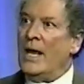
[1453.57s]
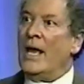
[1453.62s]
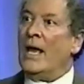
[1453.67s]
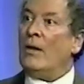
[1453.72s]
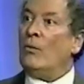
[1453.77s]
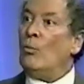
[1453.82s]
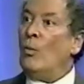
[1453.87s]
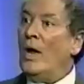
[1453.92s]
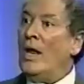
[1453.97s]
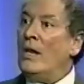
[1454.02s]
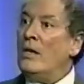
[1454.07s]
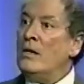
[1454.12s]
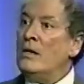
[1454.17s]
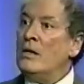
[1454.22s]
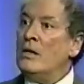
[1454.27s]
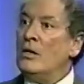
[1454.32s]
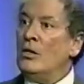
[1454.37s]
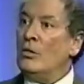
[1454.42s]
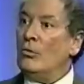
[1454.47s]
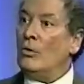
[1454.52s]
And
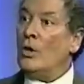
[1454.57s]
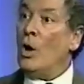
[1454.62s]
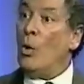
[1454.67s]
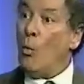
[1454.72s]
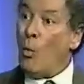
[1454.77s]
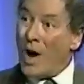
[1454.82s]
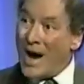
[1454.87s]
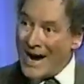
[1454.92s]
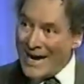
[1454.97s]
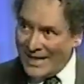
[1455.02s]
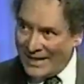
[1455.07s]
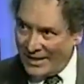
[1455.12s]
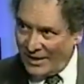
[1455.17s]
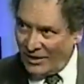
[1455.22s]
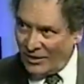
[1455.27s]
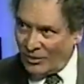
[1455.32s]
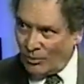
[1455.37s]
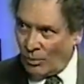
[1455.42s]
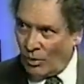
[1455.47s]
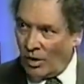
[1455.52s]
when you know why
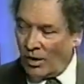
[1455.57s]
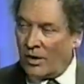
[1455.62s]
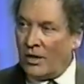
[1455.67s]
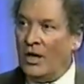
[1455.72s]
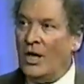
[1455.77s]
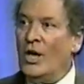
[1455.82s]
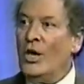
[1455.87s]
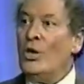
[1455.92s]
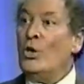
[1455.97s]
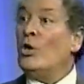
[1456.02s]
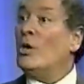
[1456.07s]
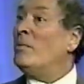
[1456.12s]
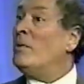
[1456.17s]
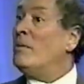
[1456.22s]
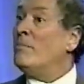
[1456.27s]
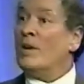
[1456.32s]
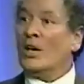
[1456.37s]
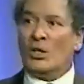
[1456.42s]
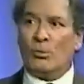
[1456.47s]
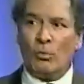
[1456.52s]
things work, you can
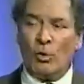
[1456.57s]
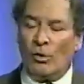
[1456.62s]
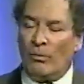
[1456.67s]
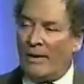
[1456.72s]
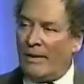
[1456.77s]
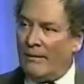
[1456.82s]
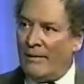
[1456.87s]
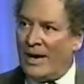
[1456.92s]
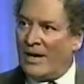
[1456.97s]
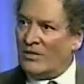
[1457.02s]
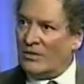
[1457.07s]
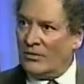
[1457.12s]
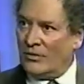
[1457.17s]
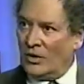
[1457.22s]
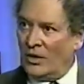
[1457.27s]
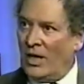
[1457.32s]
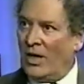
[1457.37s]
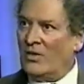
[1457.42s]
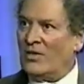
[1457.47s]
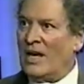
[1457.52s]
be much more
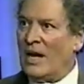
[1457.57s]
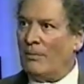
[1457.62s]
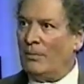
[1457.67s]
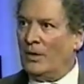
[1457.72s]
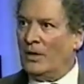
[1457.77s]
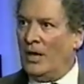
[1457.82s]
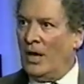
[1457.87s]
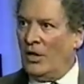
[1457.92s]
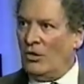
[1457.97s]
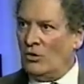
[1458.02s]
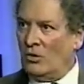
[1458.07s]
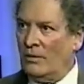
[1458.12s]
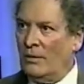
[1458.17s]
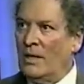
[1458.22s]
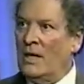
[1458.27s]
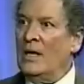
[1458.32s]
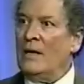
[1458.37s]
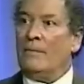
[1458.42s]
masterful at its application,